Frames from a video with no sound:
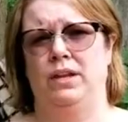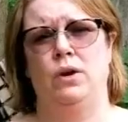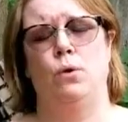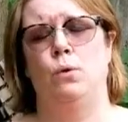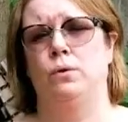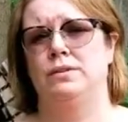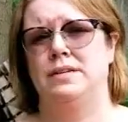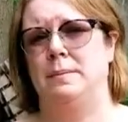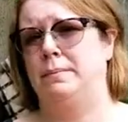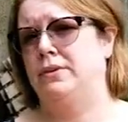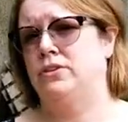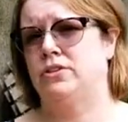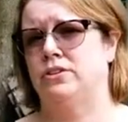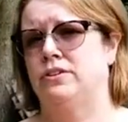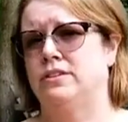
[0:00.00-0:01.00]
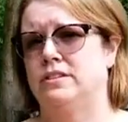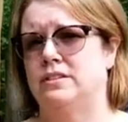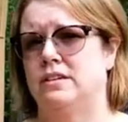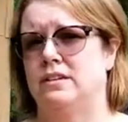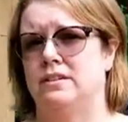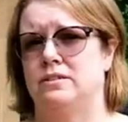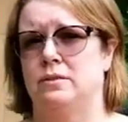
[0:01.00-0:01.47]
cold temperatures.
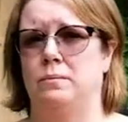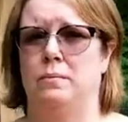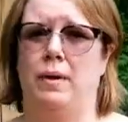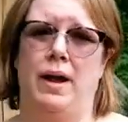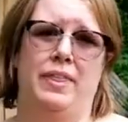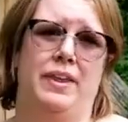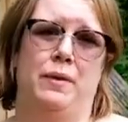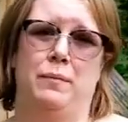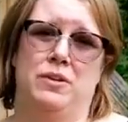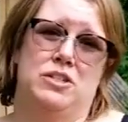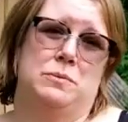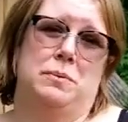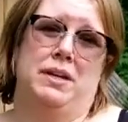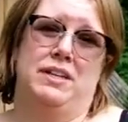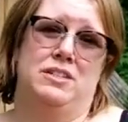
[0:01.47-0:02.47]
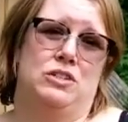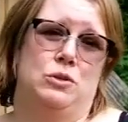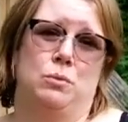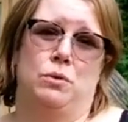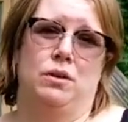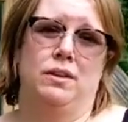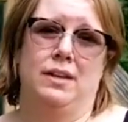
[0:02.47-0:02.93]
So I think we just planted
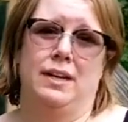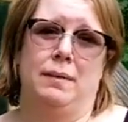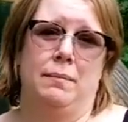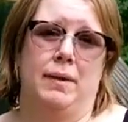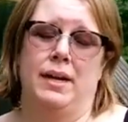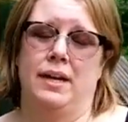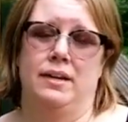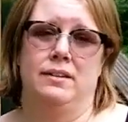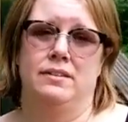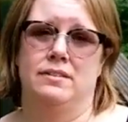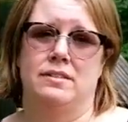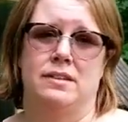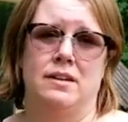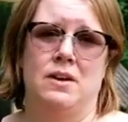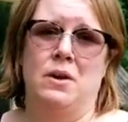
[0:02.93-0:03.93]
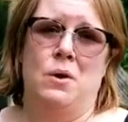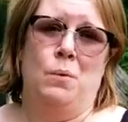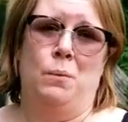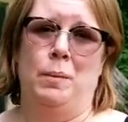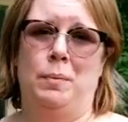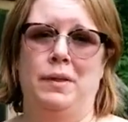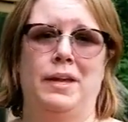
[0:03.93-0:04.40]
too early, because
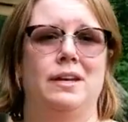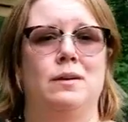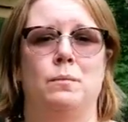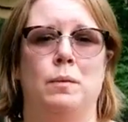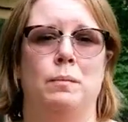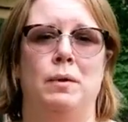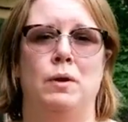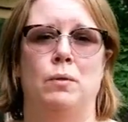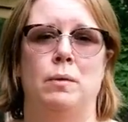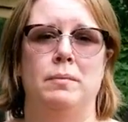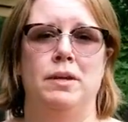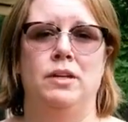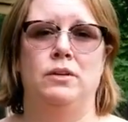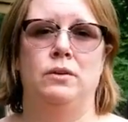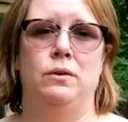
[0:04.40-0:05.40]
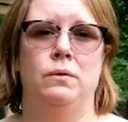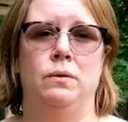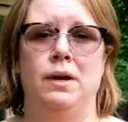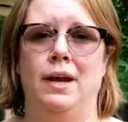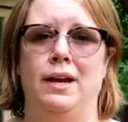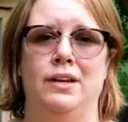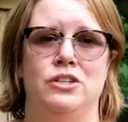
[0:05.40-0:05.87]
we planted when we normally do
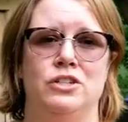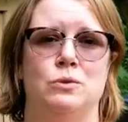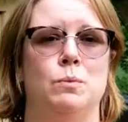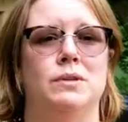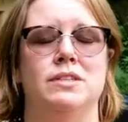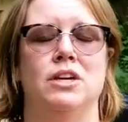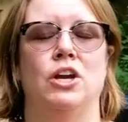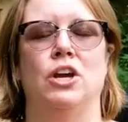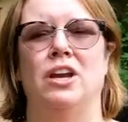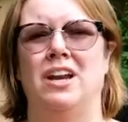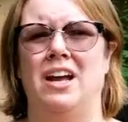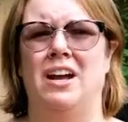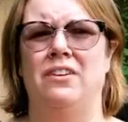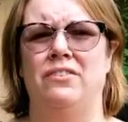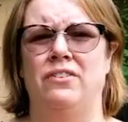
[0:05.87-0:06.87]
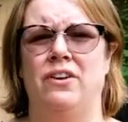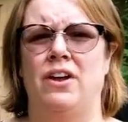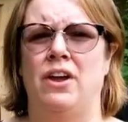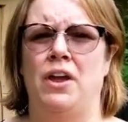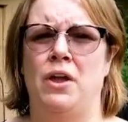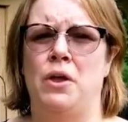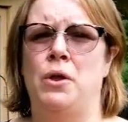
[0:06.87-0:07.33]
and it just wasn't good enough.
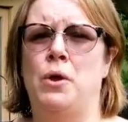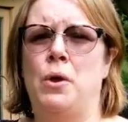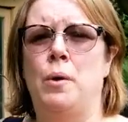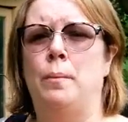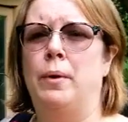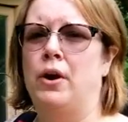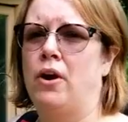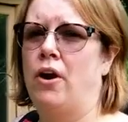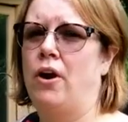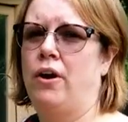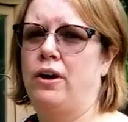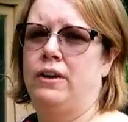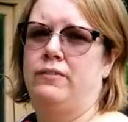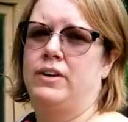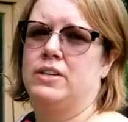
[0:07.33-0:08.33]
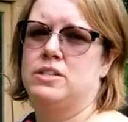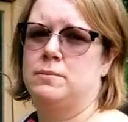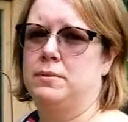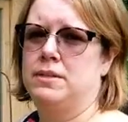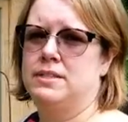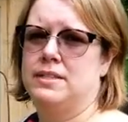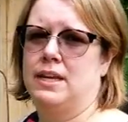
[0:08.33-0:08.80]
But our hardy
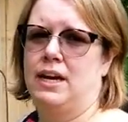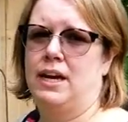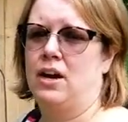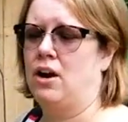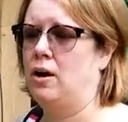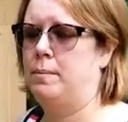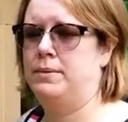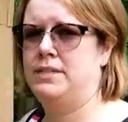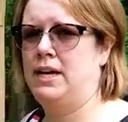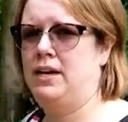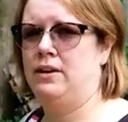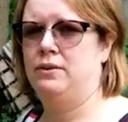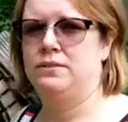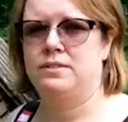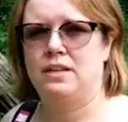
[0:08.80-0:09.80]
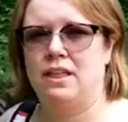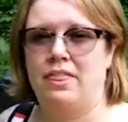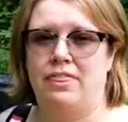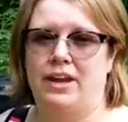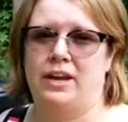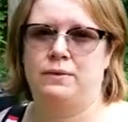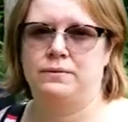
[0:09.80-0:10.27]
vegetables like our potatoes,
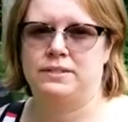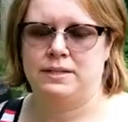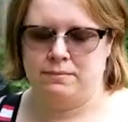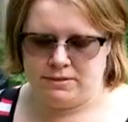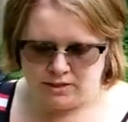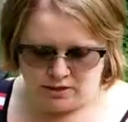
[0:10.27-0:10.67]
they don't seem to